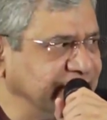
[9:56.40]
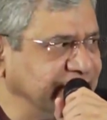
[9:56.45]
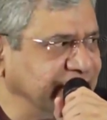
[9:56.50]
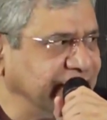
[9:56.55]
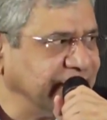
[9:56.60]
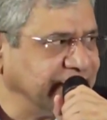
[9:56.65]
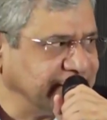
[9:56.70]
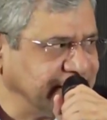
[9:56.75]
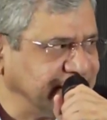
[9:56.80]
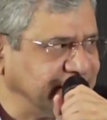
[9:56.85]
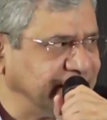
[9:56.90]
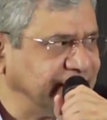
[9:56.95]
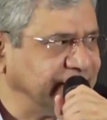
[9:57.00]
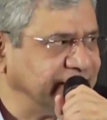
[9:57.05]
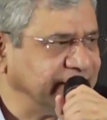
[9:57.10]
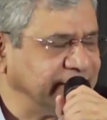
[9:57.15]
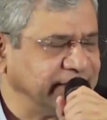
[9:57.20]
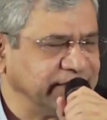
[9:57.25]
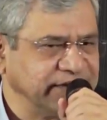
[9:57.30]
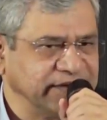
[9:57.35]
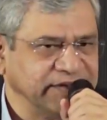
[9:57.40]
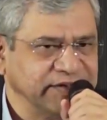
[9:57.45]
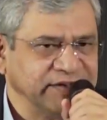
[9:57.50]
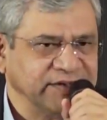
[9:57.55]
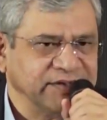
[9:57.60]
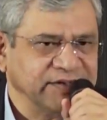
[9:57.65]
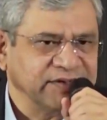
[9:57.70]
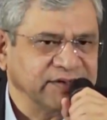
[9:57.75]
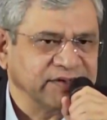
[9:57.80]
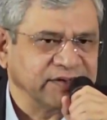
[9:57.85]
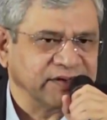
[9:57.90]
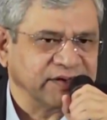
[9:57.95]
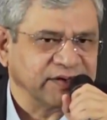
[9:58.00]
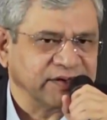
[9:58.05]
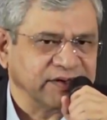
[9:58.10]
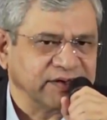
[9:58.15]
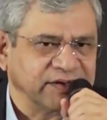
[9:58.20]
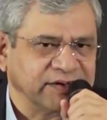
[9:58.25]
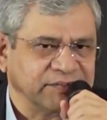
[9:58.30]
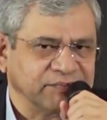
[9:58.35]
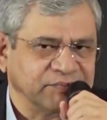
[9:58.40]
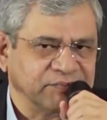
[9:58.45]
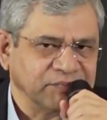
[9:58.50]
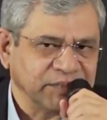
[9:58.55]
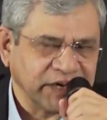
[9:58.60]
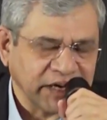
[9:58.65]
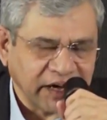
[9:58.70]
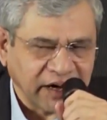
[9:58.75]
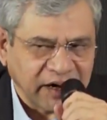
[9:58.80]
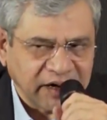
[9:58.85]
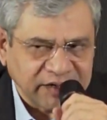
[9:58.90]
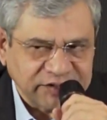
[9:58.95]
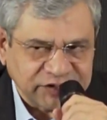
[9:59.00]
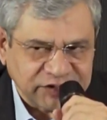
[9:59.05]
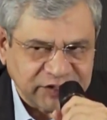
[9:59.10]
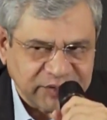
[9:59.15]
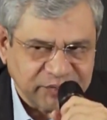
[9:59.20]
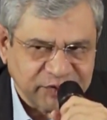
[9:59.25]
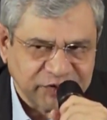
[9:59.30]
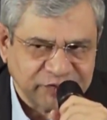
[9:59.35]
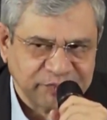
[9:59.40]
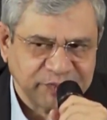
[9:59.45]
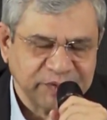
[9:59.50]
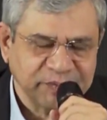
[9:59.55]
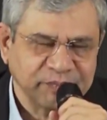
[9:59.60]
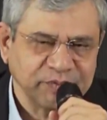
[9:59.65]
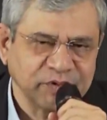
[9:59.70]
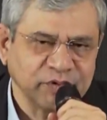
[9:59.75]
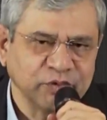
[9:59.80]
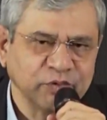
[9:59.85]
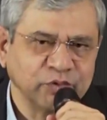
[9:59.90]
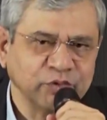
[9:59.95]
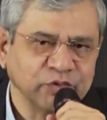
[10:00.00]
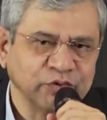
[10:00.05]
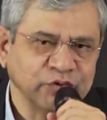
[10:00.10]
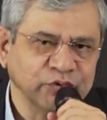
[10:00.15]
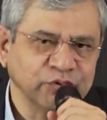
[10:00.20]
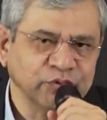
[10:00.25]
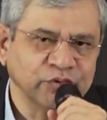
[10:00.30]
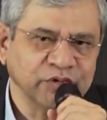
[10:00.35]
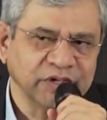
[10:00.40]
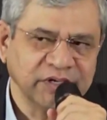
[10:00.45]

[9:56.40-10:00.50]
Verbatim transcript: As in the um, large number of people who do a